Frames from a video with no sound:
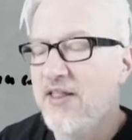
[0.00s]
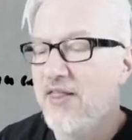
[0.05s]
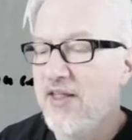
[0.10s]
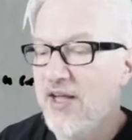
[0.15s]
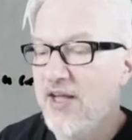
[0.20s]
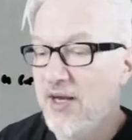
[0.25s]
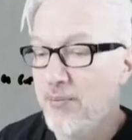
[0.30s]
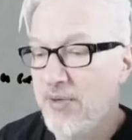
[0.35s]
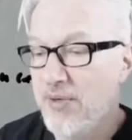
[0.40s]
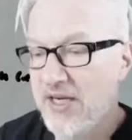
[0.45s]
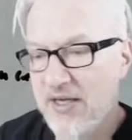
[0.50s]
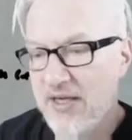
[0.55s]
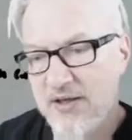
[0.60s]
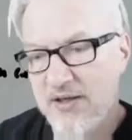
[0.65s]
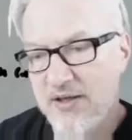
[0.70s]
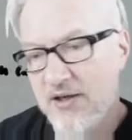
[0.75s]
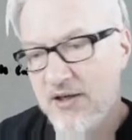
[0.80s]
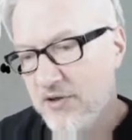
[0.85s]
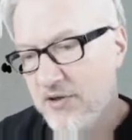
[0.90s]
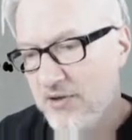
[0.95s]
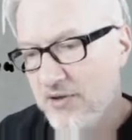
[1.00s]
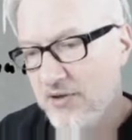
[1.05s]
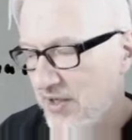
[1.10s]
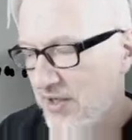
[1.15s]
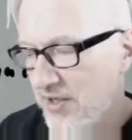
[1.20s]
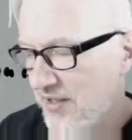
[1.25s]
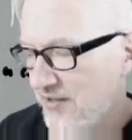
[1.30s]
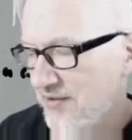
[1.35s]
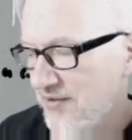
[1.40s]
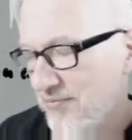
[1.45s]
They are better now,
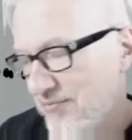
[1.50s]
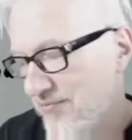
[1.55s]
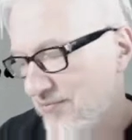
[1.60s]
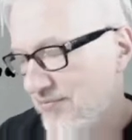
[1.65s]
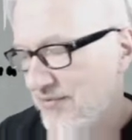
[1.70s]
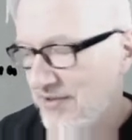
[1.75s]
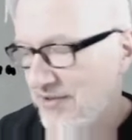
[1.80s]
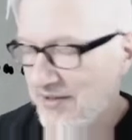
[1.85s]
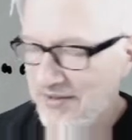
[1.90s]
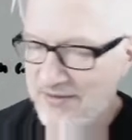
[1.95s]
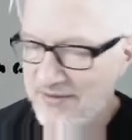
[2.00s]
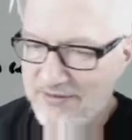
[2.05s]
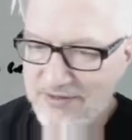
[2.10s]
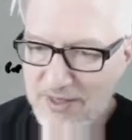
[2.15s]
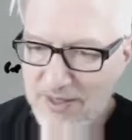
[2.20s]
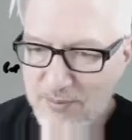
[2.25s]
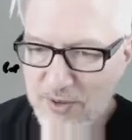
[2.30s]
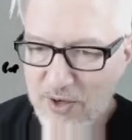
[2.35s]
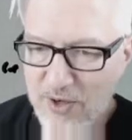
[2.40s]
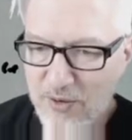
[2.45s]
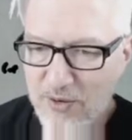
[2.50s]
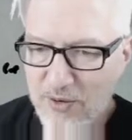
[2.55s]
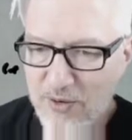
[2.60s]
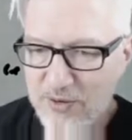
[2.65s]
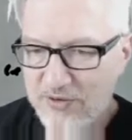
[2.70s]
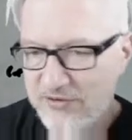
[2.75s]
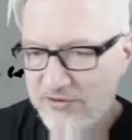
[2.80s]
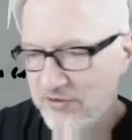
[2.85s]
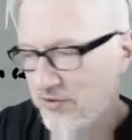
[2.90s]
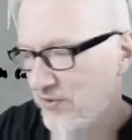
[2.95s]
mine somehow
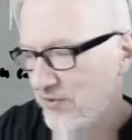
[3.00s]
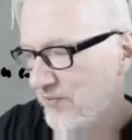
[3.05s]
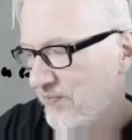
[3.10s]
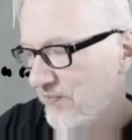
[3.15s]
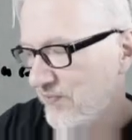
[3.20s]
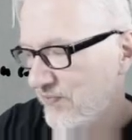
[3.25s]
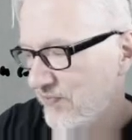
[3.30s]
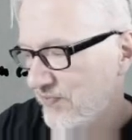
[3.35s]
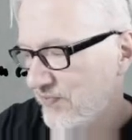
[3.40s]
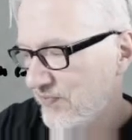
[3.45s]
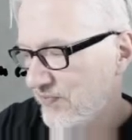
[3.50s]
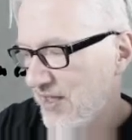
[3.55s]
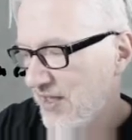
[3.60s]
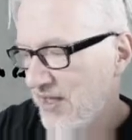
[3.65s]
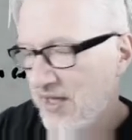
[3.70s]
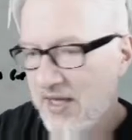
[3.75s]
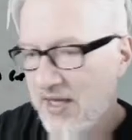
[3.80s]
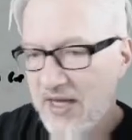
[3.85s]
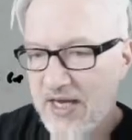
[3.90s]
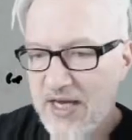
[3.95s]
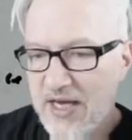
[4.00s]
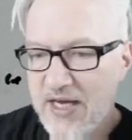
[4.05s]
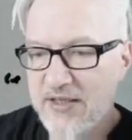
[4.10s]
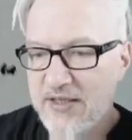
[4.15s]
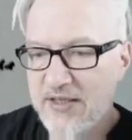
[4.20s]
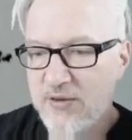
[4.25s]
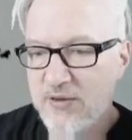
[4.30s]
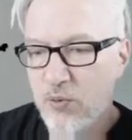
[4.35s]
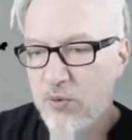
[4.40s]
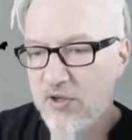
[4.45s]
also.
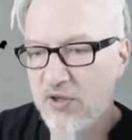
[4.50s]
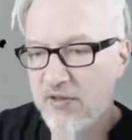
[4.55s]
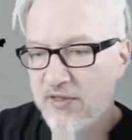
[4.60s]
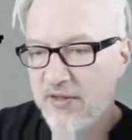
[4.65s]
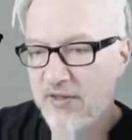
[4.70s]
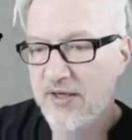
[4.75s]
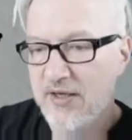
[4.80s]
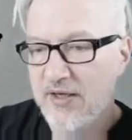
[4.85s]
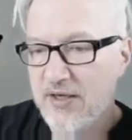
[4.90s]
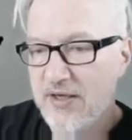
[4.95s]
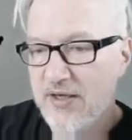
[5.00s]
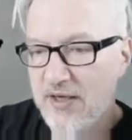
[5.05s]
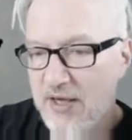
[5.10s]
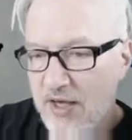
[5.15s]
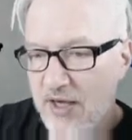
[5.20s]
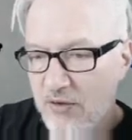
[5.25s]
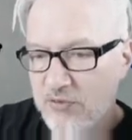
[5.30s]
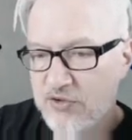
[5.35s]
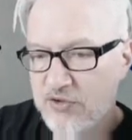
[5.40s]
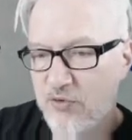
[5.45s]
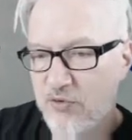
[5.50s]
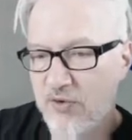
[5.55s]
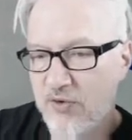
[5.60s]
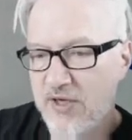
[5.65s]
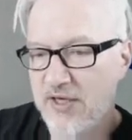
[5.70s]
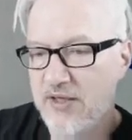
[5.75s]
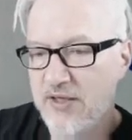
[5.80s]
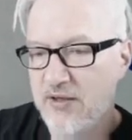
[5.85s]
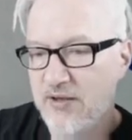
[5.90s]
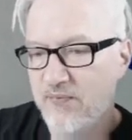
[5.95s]
And with Cloud
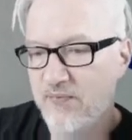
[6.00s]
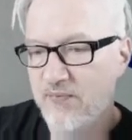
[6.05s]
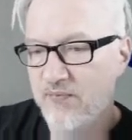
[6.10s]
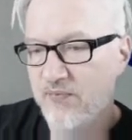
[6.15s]
Trail,